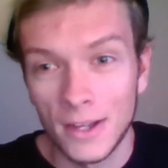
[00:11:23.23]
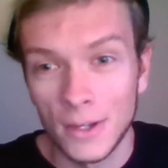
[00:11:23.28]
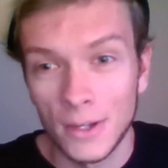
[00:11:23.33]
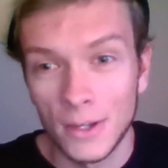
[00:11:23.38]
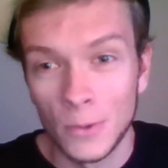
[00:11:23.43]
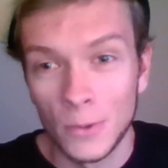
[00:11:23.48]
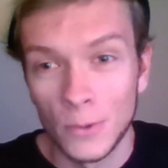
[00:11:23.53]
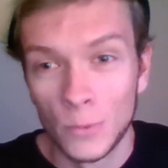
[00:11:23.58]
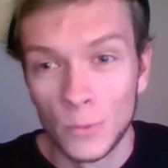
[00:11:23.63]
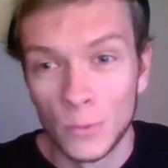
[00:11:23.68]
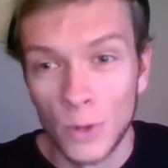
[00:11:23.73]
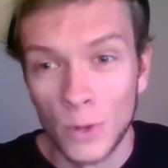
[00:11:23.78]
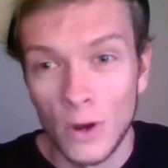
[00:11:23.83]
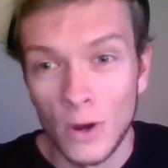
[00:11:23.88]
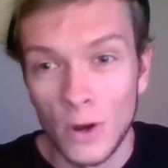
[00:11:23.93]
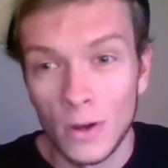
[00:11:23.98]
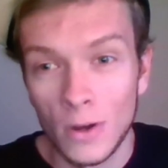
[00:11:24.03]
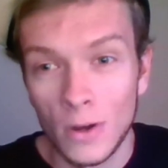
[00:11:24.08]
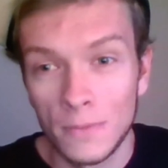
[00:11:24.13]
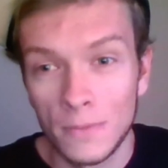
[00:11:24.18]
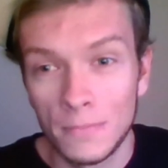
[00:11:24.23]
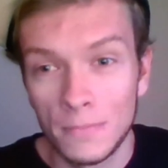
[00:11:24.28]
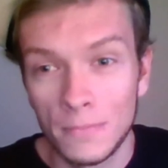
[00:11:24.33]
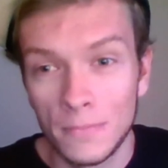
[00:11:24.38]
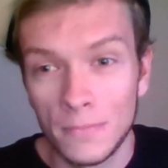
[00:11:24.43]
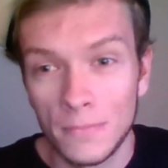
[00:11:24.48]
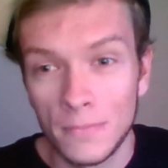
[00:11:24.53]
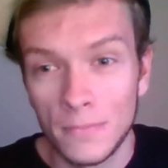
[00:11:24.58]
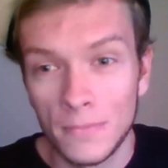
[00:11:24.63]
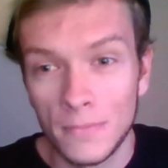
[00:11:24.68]
raw
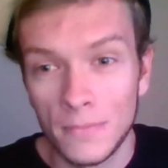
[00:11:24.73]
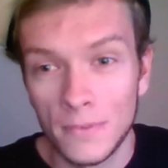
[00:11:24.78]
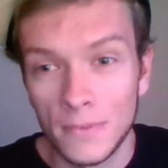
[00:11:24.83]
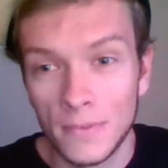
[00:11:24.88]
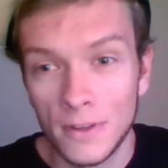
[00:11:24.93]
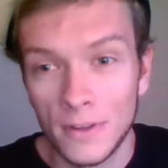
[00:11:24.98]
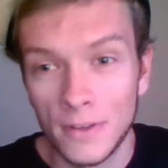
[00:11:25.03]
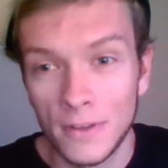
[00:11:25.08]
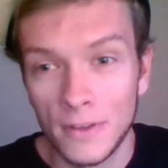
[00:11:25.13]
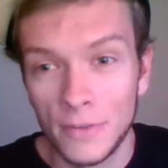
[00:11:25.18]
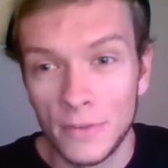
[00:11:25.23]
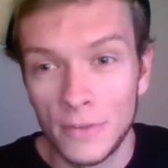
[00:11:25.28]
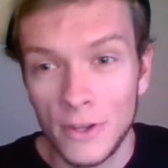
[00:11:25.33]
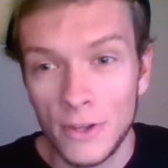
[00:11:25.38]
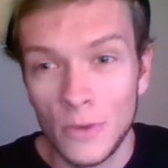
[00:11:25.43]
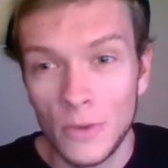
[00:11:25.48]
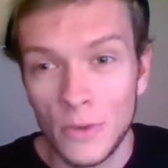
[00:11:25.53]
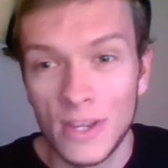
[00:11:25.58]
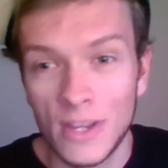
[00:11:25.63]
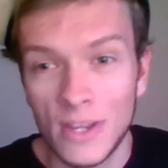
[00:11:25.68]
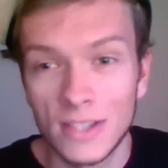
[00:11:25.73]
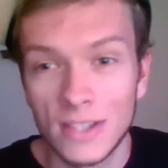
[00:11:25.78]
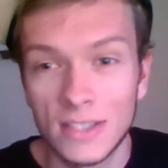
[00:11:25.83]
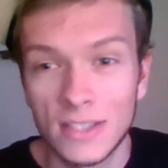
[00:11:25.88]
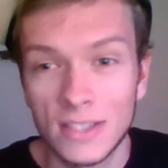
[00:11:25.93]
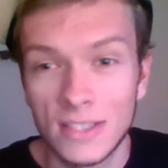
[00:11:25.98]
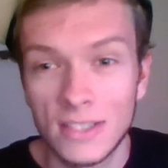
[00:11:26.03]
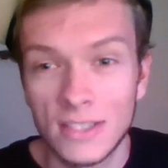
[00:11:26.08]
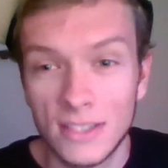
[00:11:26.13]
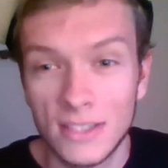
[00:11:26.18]
video, because
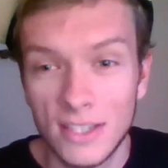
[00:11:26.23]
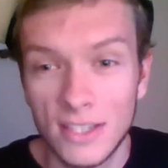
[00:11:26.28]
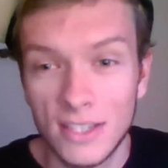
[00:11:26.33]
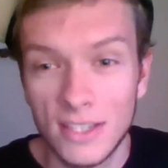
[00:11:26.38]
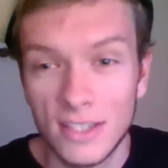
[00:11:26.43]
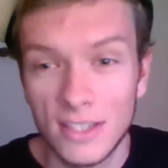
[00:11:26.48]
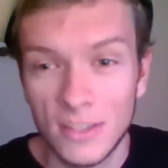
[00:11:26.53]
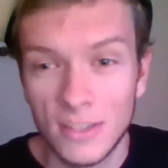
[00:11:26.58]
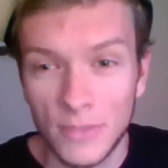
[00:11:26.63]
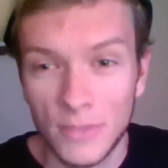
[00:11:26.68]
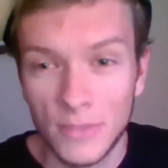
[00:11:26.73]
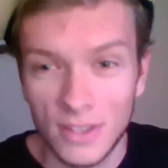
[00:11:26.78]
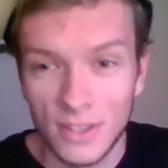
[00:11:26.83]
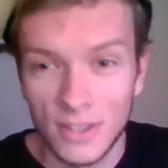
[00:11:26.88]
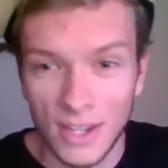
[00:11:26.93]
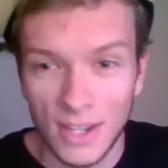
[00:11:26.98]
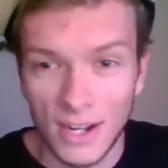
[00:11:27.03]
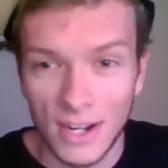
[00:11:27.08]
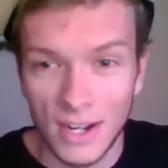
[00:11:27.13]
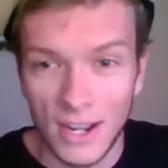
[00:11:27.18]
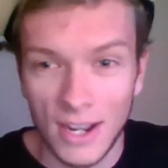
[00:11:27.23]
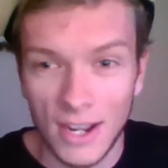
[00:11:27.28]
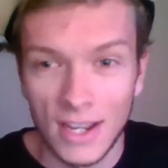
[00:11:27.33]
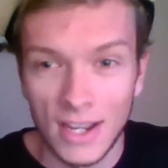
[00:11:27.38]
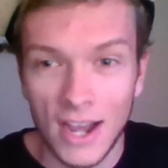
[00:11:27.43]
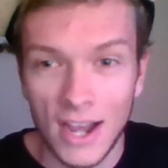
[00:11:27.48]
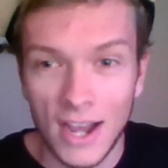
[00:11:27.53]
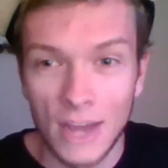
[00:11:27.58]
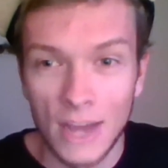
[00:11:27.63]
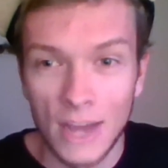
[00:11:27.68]
this is something that I
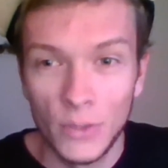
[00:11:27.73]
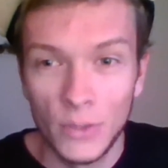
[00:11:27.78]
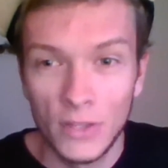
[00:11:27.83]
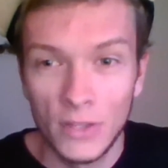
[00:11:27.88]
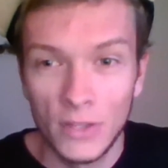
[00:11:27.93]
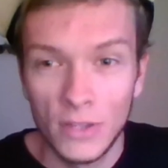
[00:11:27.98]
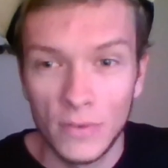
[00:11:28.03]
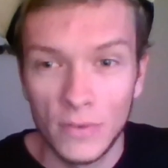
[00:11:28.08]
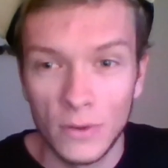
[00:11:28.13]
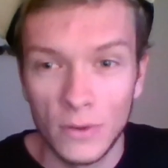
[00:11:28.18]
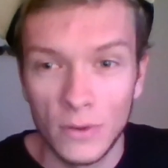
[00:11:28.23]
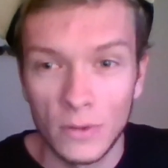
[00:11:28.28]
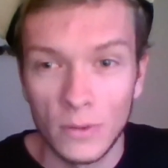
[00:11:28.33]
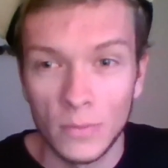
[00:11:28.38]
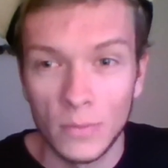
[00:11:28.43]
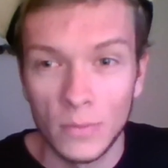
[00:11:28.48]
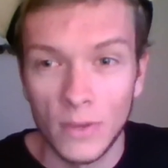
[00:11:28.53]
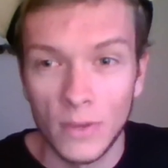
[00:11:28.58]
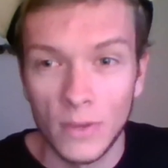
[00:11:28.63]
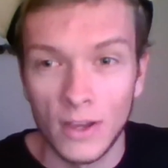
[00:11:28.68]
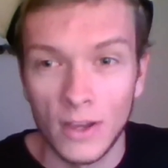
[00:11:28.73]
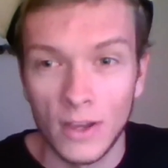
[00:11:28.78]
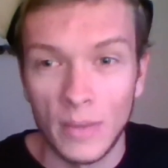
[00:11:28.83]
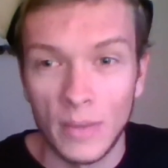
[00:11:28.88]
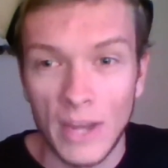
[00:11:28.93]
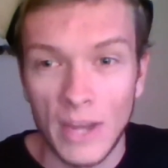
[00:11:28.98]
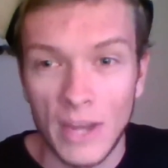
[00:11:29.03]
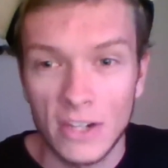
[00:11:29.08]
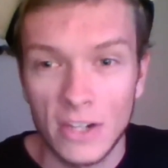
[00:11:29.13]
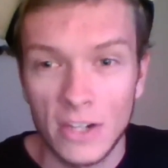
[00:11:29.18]
really felt
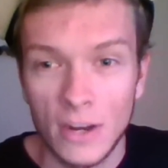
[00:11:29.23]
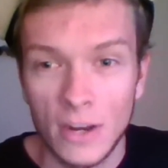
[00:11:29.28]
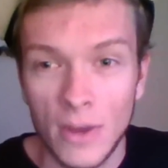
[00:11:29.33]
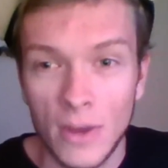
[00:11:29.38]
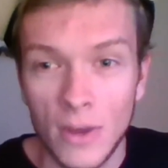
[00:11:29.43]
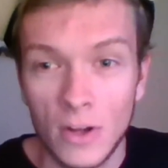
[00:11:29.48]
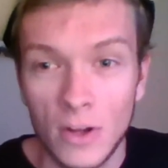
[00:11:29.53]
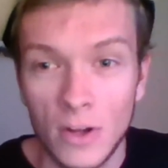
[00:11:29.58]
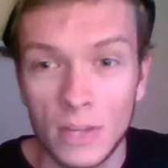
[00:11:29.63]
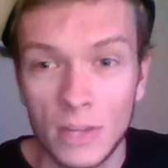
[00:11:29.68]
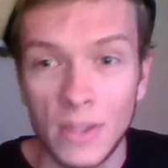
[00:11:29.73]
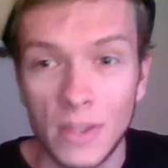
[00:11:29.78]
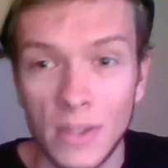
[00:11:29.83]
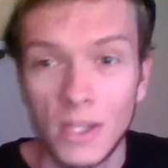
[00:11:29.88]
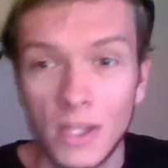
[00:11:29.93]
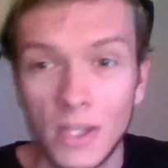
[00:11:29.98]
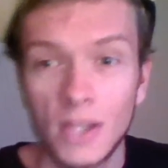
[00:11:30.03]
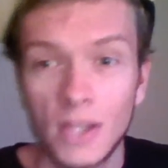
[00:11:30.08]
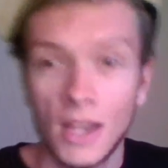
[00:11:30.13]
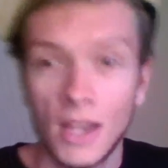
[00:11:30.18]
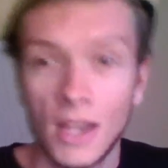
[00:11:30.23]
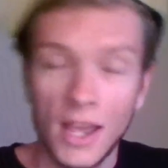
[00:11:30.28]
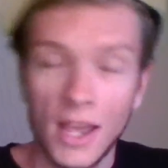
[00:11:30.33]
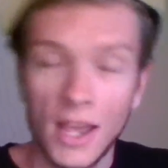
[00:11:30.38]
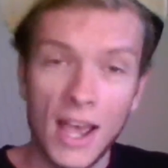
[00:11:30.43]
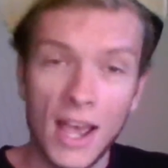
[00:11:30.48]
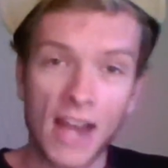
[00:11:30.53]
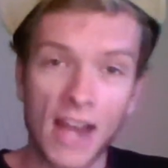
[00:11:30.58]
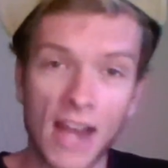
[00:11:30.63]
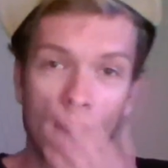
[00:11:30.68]
passionate about in making, and
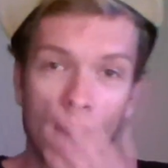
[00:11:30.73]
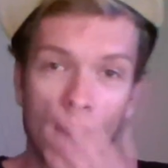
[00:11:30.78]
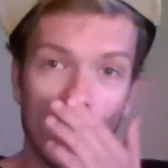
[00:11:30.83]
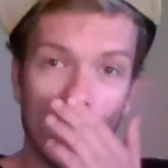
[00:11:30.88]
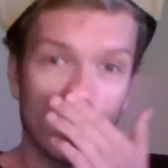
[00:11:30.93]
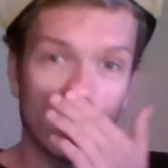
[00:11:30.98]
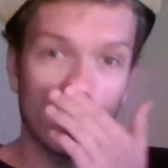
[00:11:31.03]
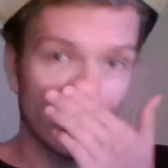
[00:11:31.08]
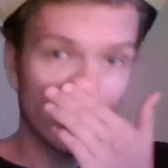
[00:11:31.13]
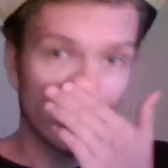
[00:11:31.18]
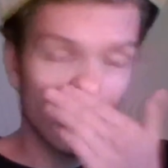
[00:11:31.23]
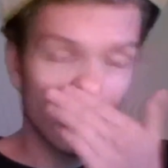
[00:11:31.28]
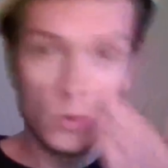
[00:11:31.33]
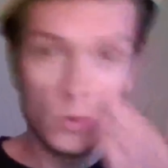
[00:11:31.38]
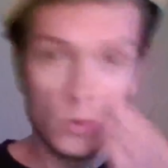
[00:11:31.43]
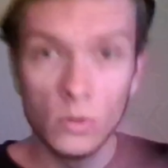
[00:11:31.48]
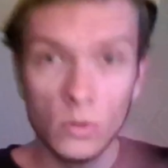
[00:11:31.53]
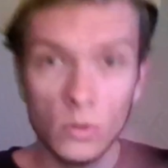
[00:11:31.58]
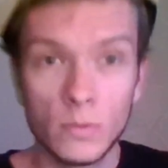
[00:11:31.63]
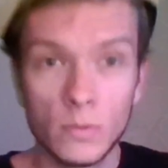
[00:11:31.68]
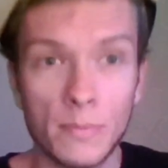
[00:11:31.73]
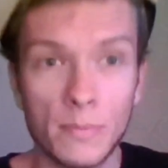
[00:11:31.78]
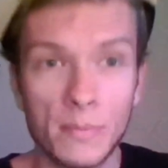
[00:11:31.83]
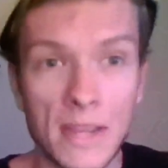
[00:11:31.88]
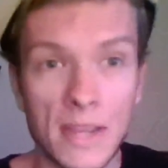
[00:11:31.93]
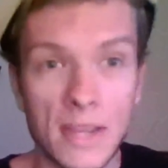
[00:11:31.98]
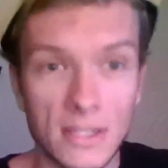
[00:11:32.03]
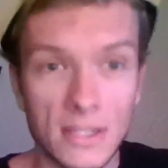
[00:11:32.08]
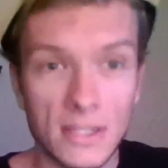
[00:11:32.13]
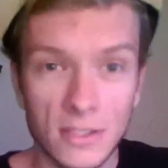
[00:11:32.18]
I wanted to make
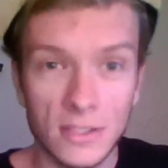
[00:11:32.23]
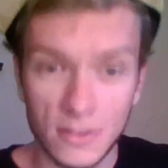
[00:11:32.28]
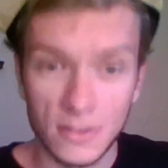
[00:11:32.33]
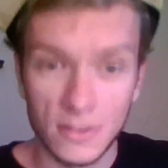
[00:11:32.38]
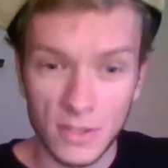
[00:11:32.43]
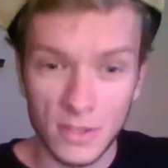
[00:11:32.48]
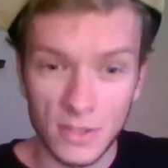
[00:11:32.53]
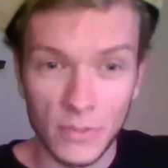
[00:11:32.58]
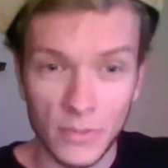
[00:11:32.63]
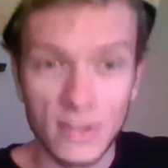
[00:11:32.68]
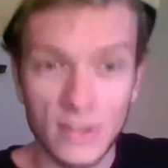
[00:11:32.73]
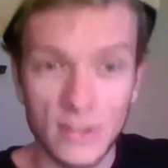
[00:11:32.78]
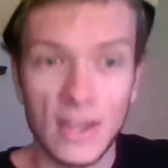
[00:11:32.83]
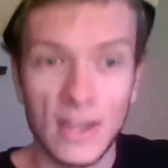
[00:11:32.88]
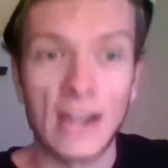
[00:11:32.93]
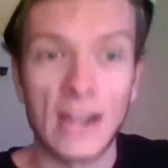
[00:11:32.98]
something that